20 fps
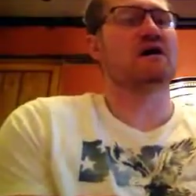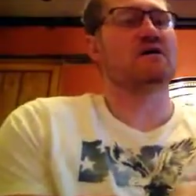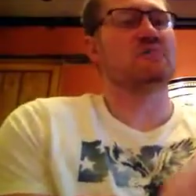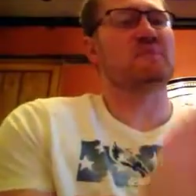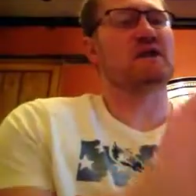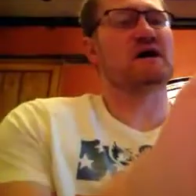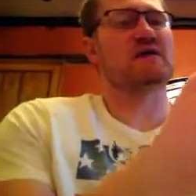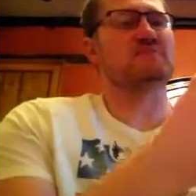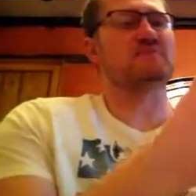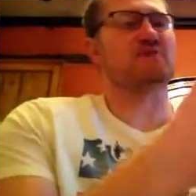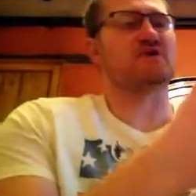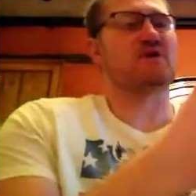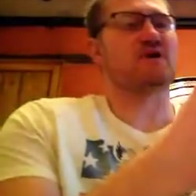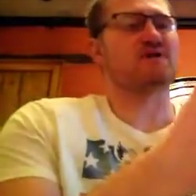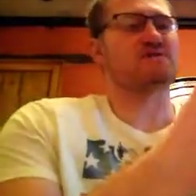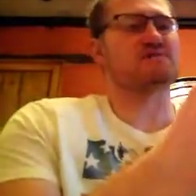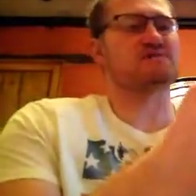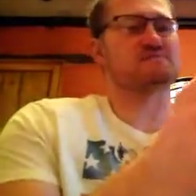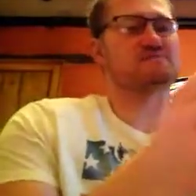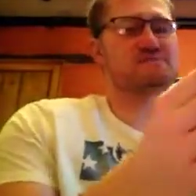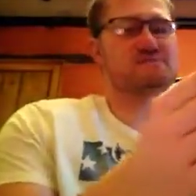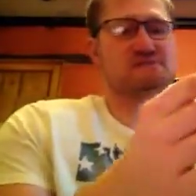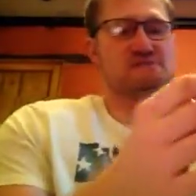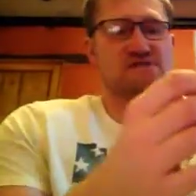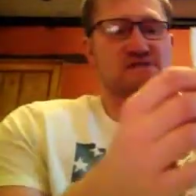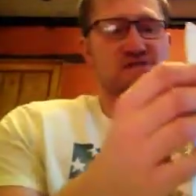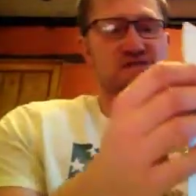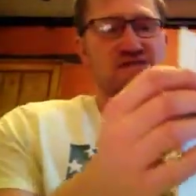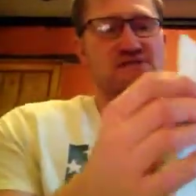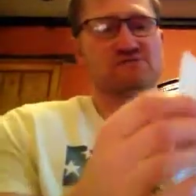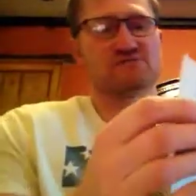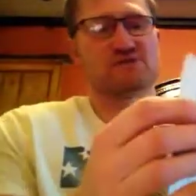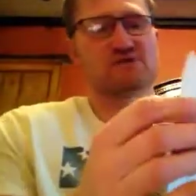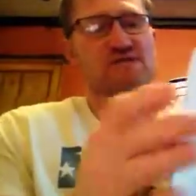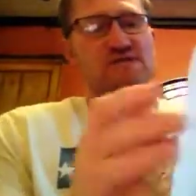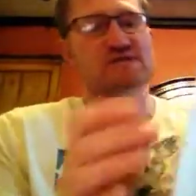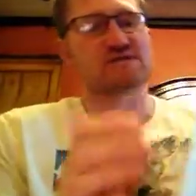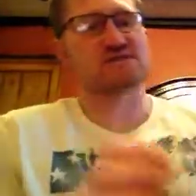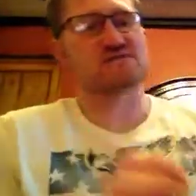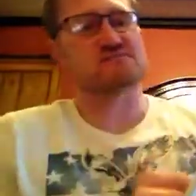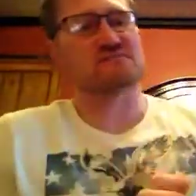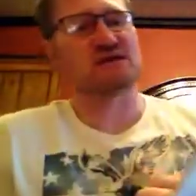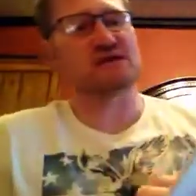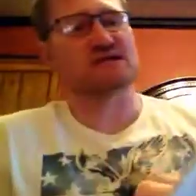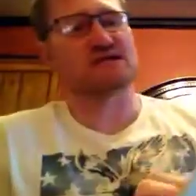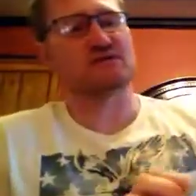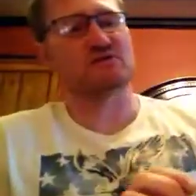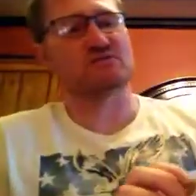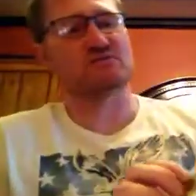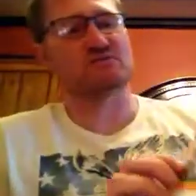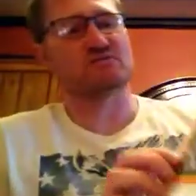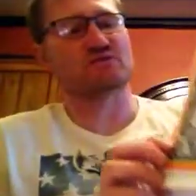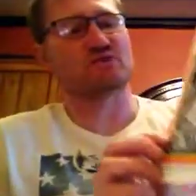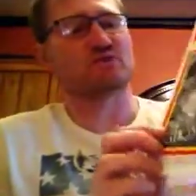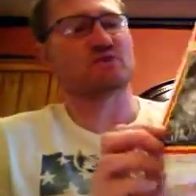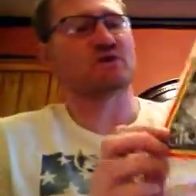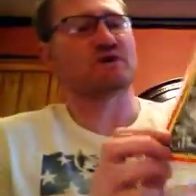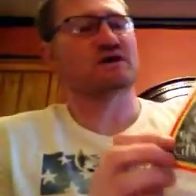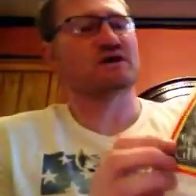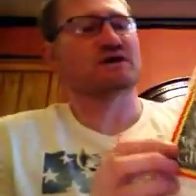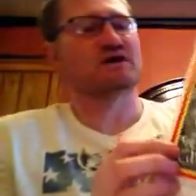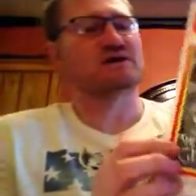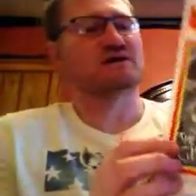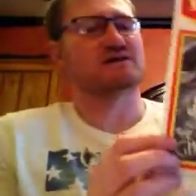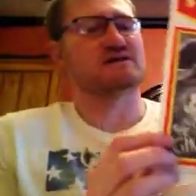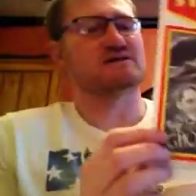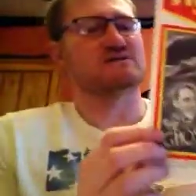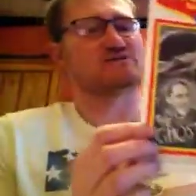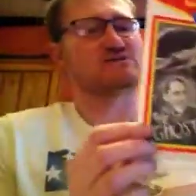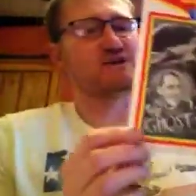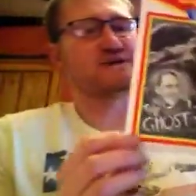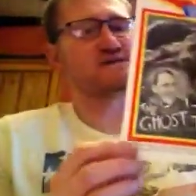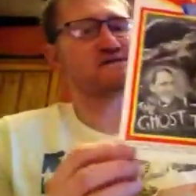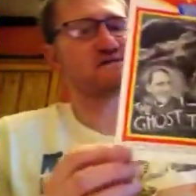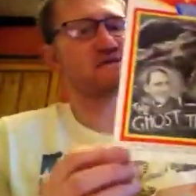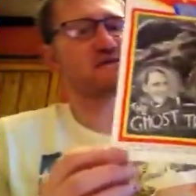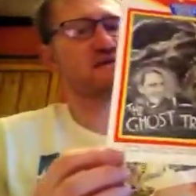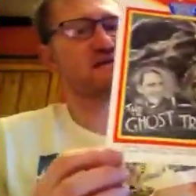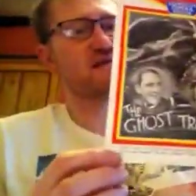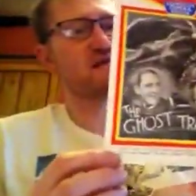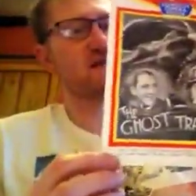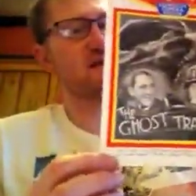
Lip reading: paper items. It really does make it all the more interesting,